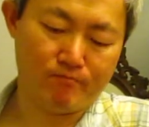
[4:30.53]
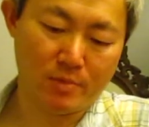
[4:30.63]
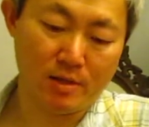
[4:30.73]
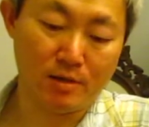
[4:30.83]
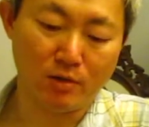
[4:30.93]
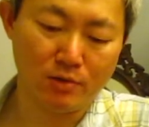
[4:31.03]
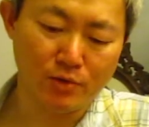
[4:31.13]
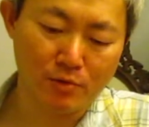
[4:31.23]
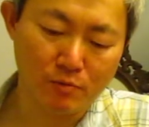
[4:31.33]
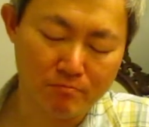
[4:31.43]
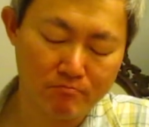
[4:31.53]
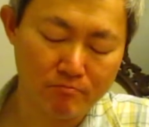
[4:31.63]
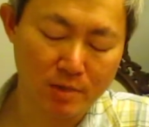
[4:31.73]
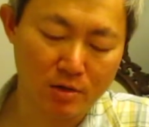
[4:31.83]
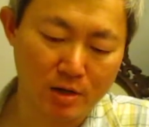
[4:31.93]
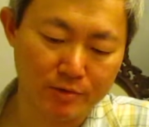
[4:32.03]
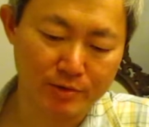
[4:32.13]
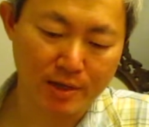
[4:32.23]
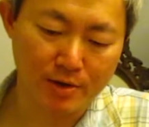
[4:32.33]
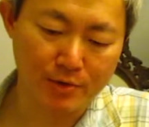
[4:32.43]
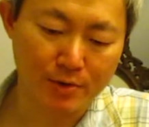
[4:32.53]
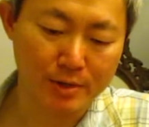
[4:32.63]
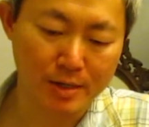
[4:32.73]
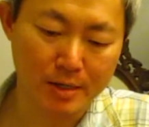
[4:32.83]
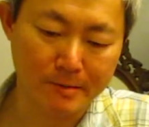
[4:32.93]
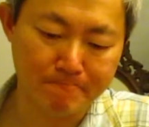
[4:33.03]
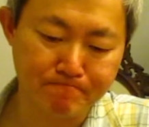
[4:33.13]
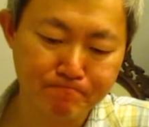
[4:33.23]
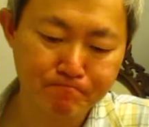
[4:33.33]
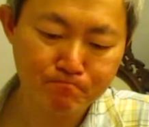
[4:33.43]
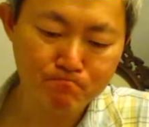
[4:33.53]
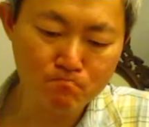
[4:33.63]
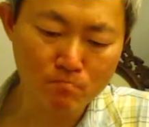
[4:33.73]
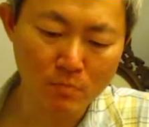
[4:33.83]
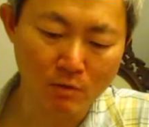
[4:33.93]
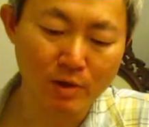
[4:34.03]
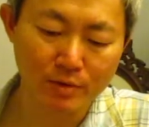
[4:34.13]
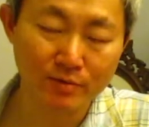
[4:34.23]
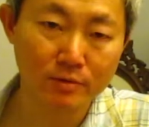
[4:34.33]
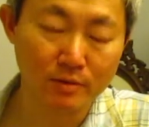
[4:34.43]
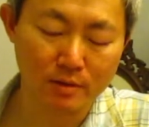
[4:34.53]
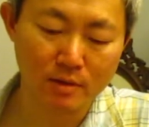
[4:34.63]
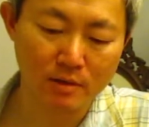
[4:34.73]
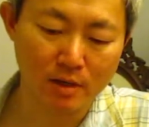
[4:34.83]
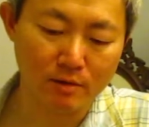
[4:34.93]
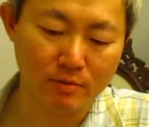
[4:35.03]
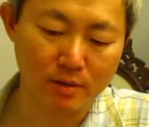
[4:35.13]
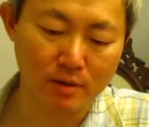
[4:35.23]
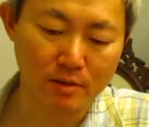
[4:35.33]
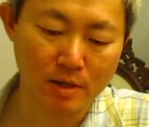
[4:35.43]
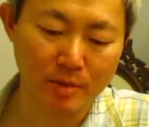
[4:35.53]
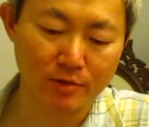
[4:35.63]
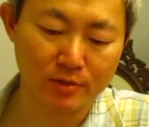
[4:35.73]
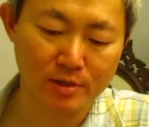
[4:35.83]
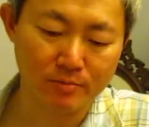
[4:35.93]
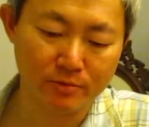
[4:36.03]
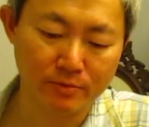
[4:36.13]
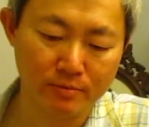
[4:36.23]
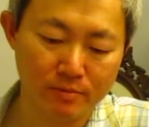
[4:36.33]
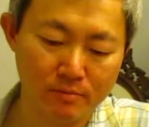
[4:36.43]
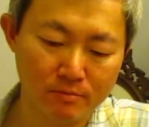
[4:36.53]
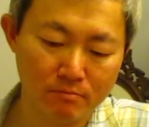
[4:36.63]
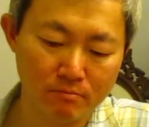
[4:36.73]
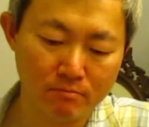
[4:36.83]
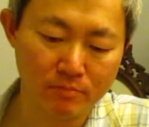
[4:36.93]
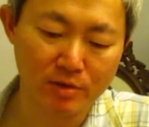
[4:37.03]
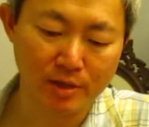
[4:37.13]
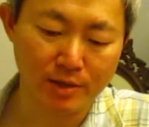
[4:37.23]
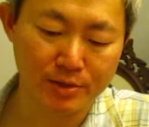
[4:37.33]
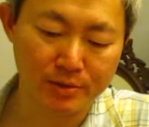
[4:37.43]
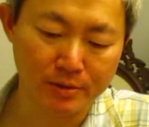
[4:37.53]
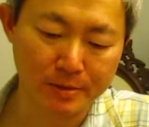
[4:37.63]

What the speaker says: and not knowing how to carry on. Well, it's the kind of coming to terms with middle age.